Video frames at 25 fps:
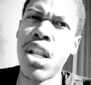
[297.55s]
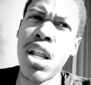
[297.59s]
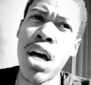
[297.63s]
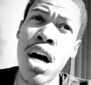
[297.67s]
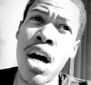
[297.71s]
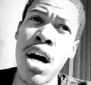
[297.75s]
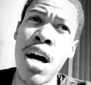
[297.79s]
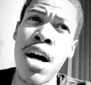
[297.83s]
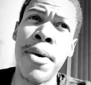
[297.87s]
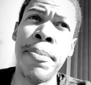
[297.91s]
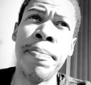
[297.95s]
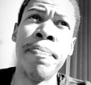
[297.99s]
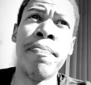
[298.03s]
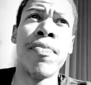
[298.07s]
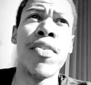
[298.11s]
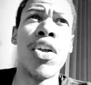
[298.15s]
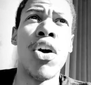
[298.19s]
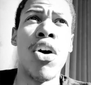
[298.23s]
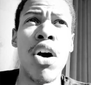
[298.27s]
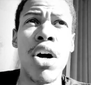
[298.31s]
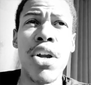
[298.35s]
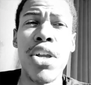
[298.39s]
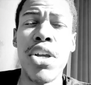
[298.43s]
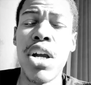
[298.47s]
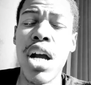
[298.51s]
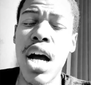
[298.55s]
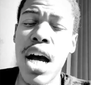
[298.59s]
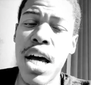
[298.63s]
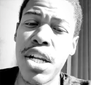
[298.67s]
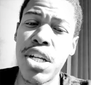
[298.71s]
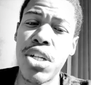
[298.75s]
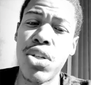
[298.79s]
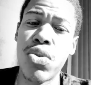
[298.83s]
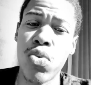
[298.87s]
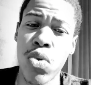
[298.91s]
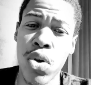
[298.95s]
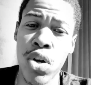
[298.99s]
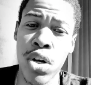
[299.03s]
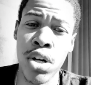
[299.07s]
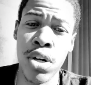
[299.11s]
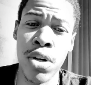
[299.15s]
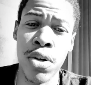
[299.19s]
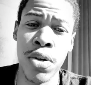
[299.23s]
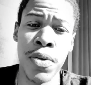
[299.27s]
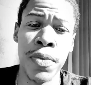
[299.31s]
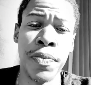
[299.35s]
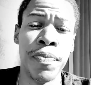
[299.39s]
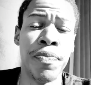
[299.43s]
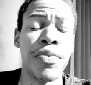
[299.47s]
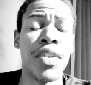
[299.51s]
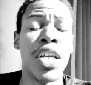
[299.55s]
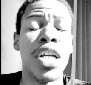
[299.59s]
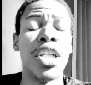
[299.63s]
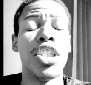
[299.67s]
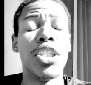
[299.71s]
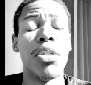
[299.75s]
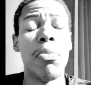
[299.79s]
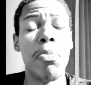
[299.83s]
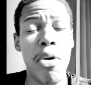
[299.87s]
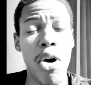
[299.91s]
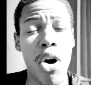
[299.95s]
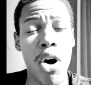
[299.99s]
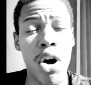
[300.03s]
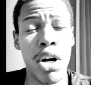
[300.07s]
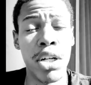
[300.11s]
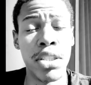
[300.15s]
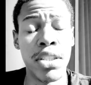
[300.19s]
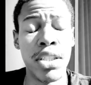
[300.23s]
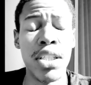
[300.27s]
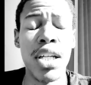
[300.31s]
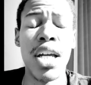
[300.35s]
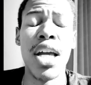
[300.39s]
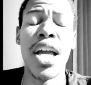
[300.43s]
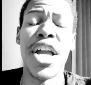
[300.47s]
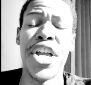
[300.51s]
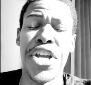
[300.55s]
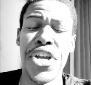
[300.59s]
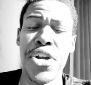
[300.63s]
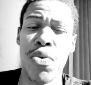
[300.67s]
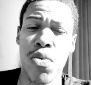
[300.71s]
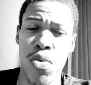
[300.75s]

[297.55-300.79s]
all you got in this world is your balls in your word.